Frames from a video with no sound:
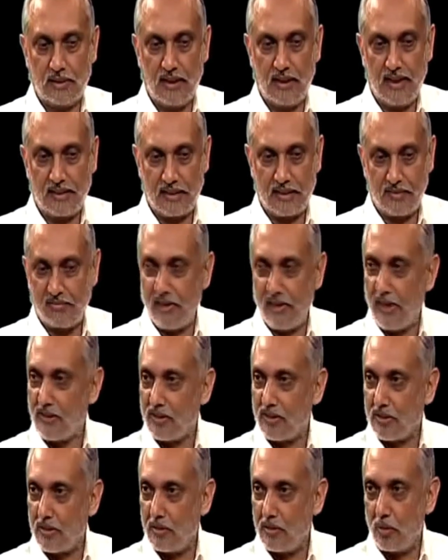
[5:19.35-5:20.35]

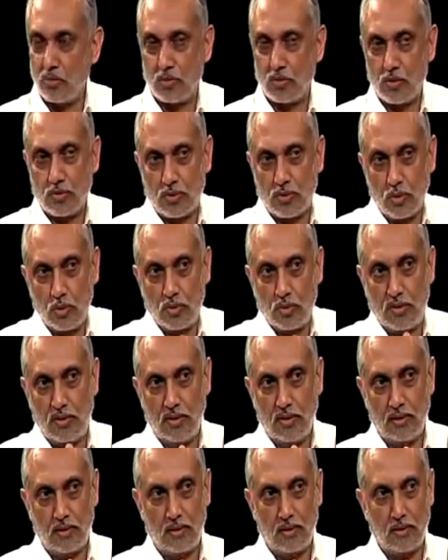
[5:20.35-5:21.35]
collectiveness,
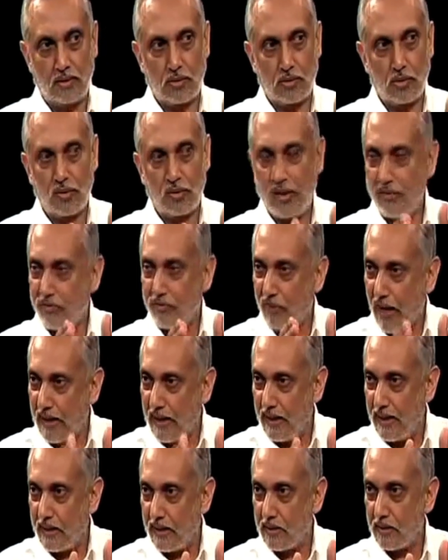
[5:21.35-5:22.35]
to
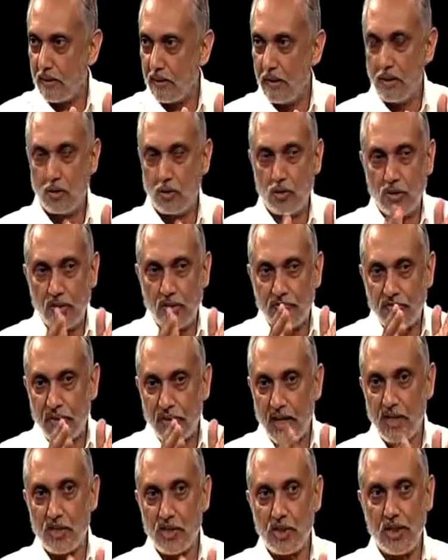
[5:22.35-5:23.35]
define it, to
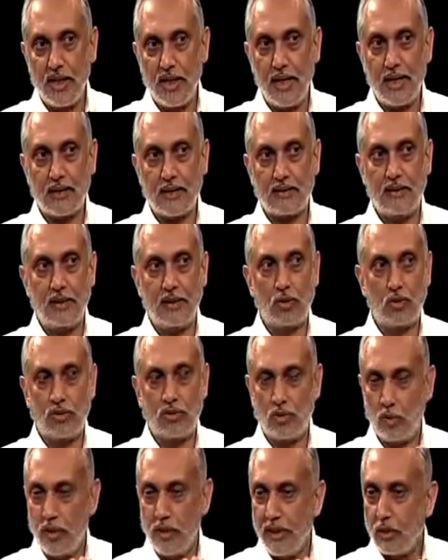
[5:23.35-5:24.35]
differentiate the
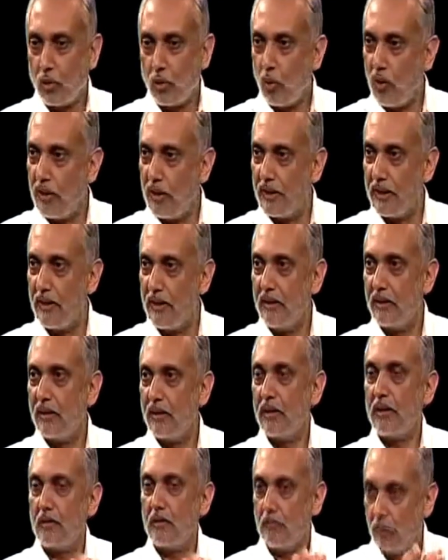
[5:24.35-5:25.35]
unique quality
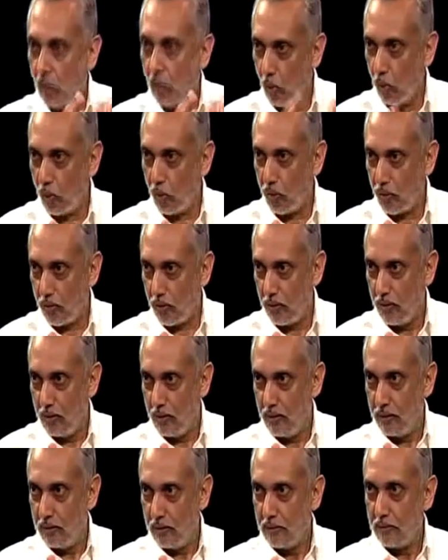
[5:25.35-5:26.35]
more.
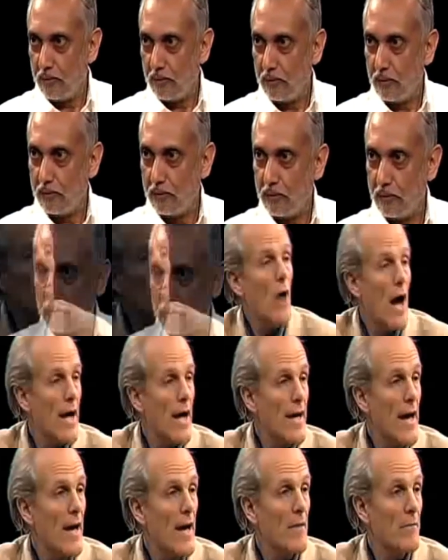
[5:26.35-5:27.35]
I need to know who I
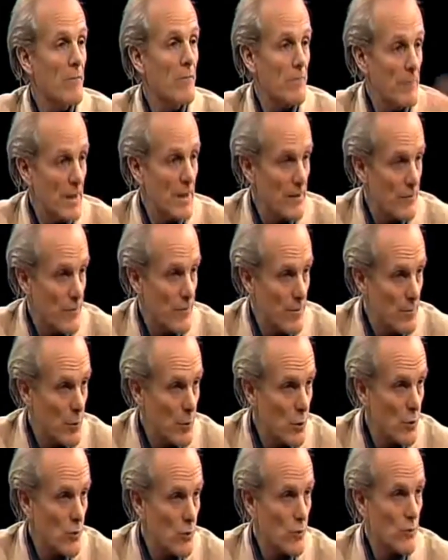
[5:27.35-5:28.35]
am, me from
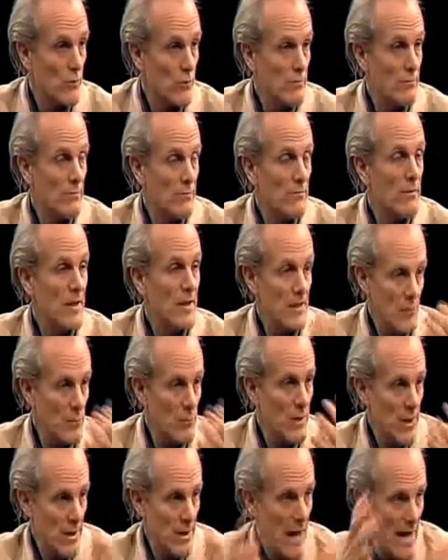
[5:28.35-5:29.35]
you. You
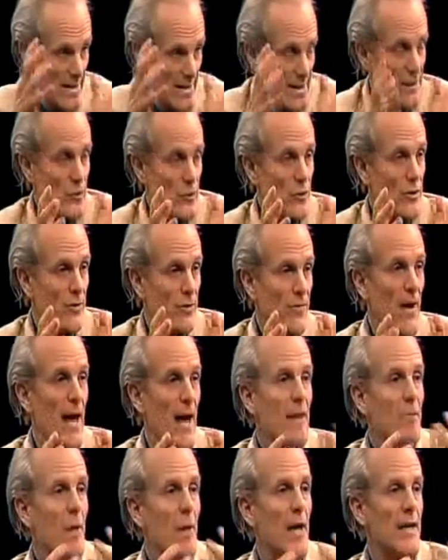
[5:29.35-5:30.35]
mean I need to
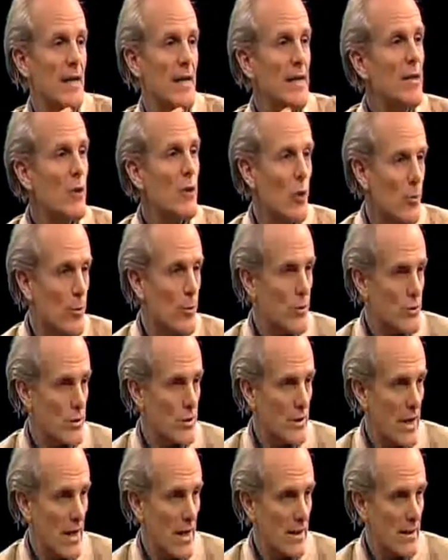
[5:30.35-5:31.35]
define my ego
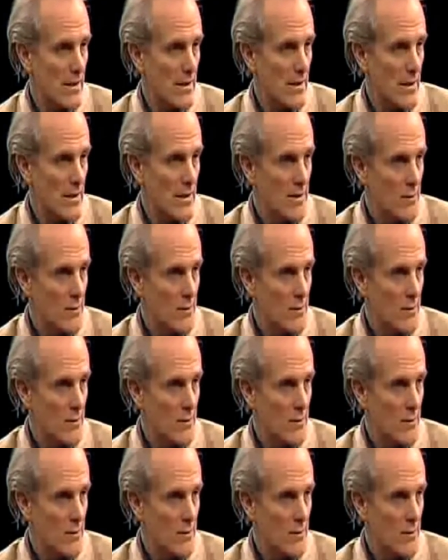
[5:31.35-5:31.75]
personality?